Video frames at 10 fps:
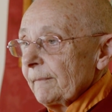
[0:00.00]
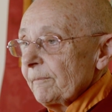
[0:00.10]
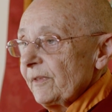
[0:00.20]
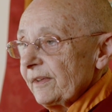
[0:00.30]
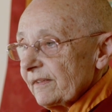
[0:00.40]

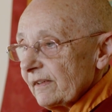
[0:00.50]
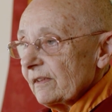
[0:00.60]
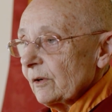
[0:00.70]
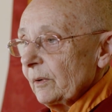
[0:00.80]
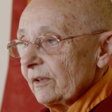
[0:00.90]
This is
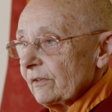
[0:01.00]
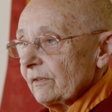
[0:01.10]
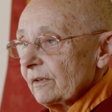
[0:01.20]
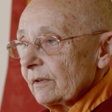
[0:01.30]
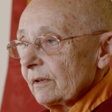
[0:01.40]
the
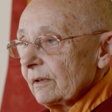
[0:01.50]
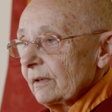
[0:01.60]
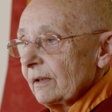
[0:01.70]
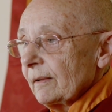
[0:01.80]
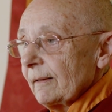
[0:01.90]
question.
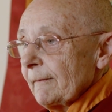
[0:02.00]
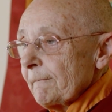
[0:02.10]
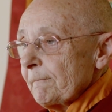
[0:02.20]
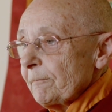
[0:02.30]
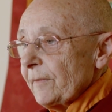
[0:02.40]

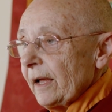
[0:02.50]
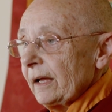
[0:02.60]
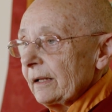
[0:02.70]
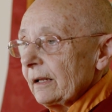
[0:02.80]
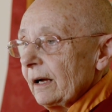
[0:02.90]

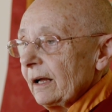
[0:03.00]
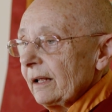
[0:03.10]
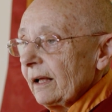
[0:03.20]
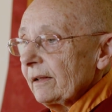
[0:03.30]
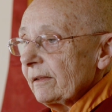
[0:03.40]
And
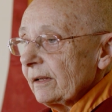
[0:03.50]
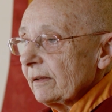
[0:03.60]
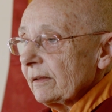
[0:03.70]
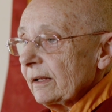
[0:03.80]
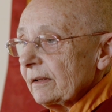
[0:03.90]
I
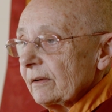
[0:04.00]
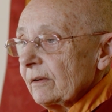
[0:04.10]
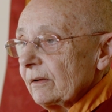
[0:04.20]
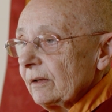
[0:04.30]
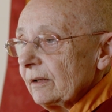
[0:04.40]
think that
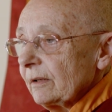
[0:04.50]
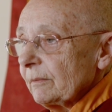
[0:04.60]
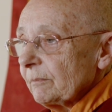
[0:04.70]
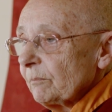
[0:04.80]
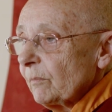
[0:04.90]

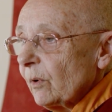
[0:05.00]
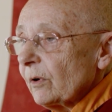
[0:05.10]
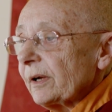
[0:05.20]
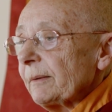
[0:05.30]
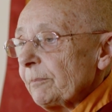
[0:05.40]
the
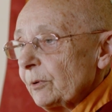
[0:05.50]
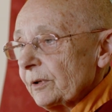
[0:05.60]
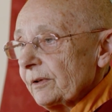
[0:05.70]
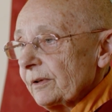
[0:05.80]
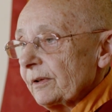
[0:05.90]
more
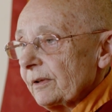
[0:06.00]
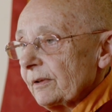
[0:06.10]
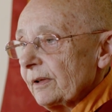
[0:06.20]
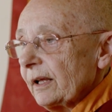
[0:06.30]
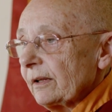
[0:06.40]
important
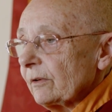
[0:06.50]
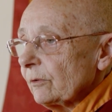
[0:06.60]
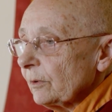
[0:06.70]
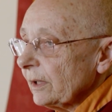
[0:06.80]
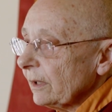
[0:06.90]
than
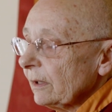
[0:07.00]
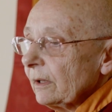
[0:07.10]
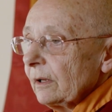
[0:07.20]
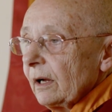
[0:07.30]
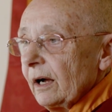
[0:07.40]
doing
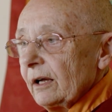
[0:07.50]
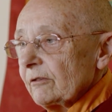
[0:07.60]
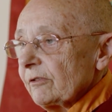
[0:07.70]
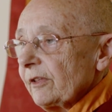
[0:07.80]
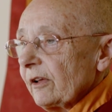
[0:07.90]

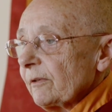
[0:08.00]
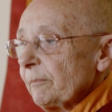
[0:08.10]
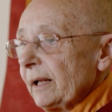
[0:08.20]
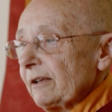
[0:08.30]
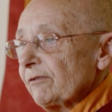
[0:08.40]

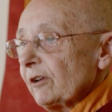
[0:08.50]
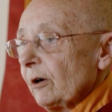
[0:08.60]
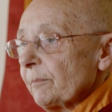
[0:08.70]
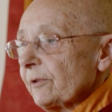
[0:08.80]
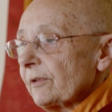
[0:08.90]
100,000 belly
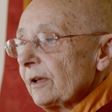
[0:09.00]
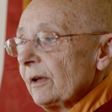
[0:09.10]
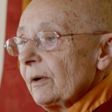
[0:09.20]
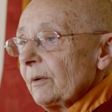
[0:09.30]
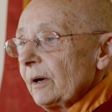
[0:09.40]
flops
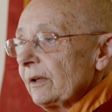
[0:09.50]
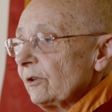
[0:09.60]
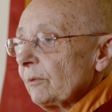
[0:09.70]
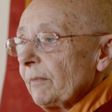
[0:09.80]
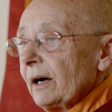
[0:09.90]

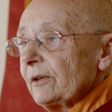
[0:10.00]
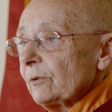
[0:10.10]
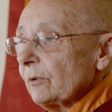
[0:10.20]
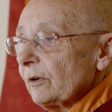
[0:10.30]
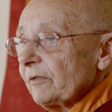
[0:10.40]
and your mind
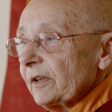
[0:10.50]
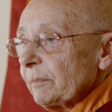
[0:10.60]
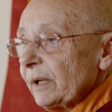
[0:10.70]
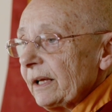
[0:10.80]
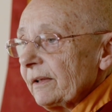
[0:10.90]
all over
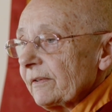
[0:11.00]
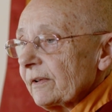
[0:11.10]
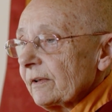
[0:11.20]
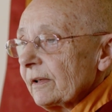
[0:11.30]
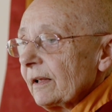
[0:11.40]
the place,